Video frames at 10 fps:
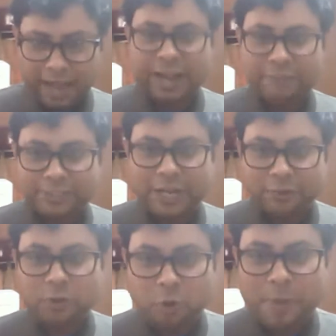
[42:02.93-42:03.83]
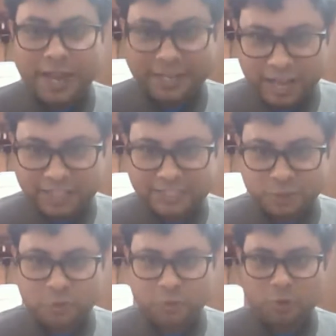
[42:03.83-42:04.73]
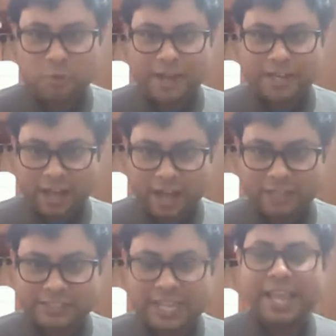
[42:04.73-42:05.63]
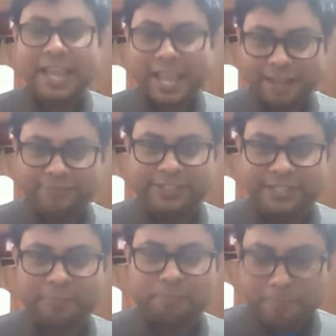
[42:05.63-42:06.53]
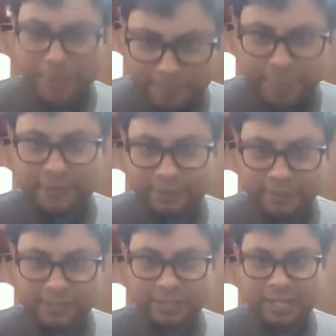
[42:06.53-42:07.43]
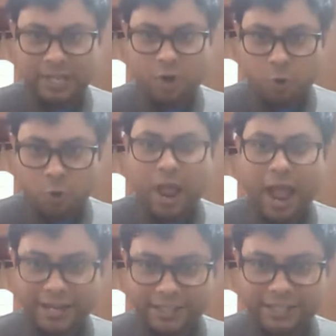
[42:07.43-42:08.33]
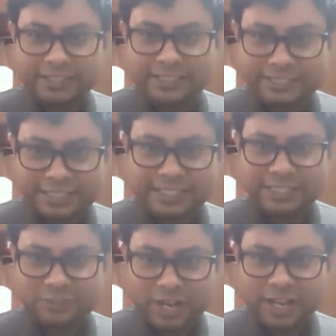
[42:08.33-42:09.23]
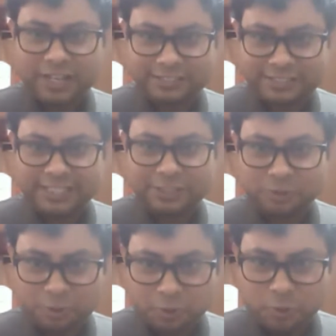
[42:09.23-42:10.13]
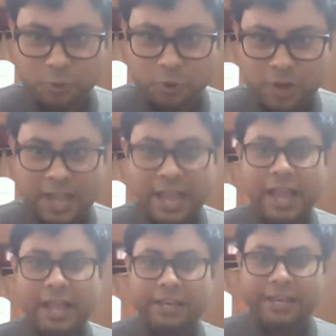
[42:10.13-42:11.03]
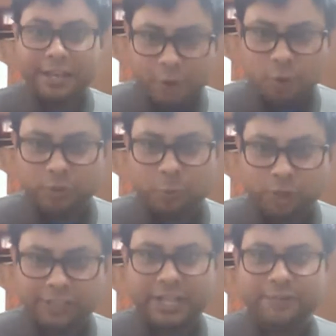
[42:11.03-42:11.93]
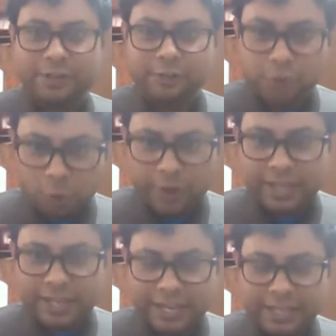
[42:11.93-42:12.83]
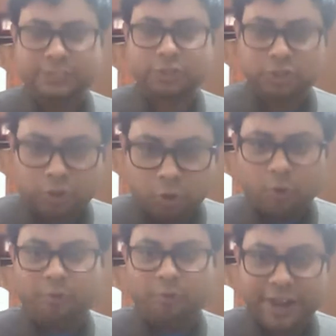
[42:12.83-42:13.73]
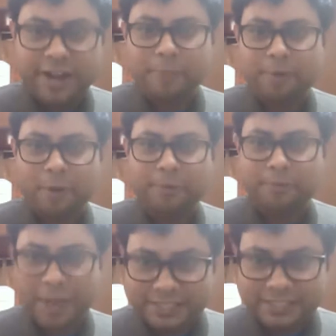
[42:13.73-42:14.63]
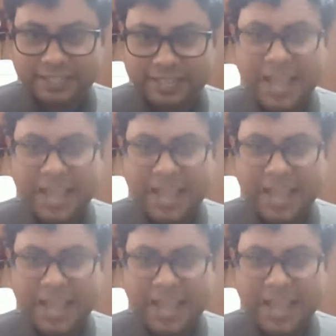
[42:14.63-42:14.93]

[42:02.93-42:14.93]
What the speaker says: and I wish I could go back and ask, and you could go back and ask, if the people who handed this CD to you knew what they were doing is so very problematic.